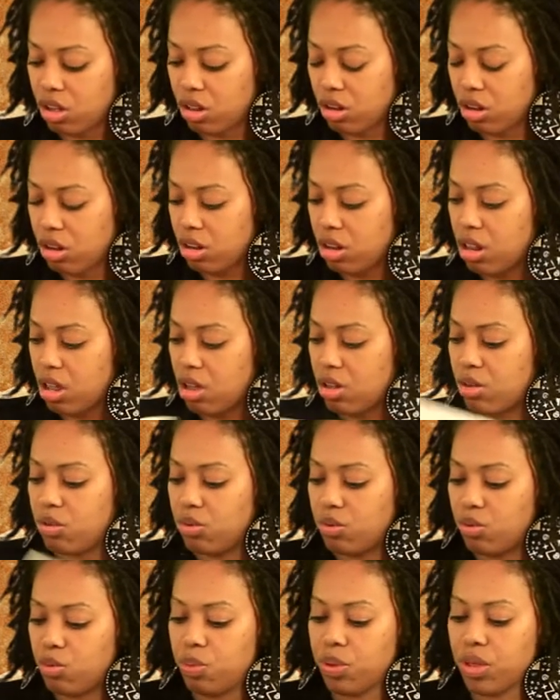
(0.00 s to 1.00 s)

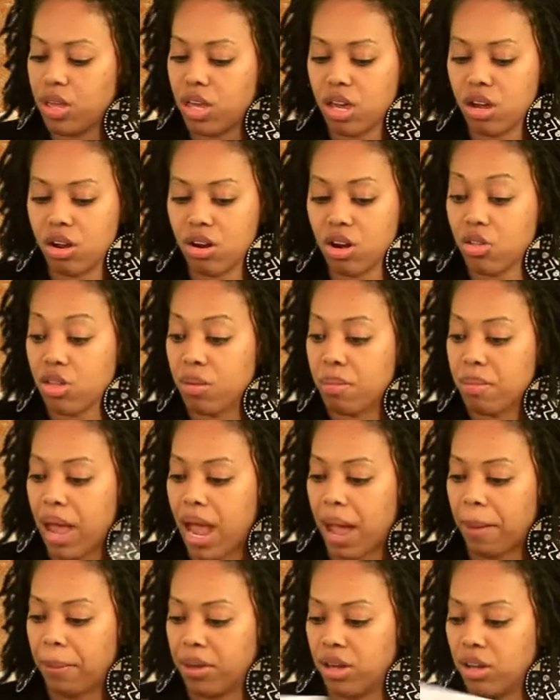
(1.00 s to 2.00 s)
globe here, no, the
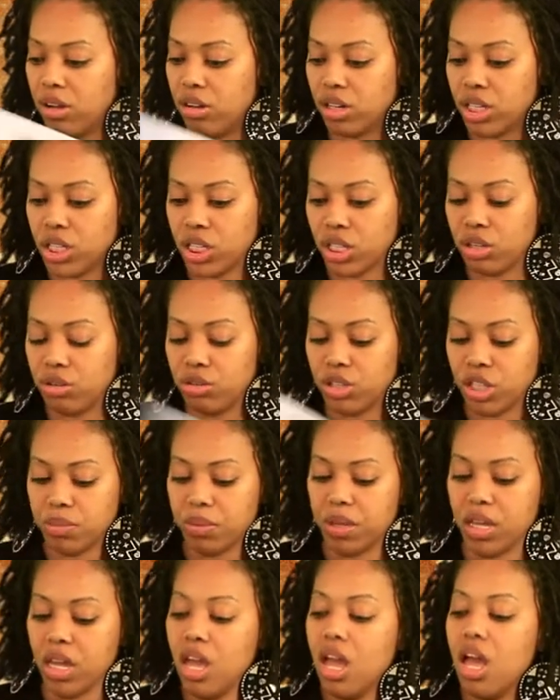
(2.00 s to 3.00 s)
map here, excuse
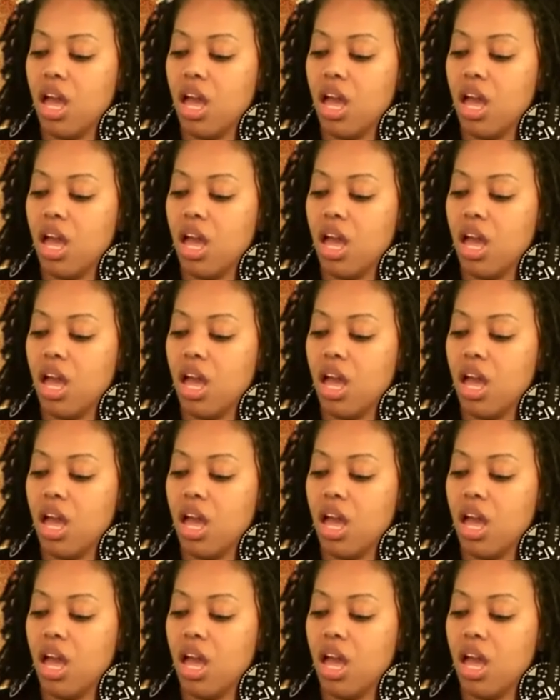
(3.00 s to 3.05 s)
me,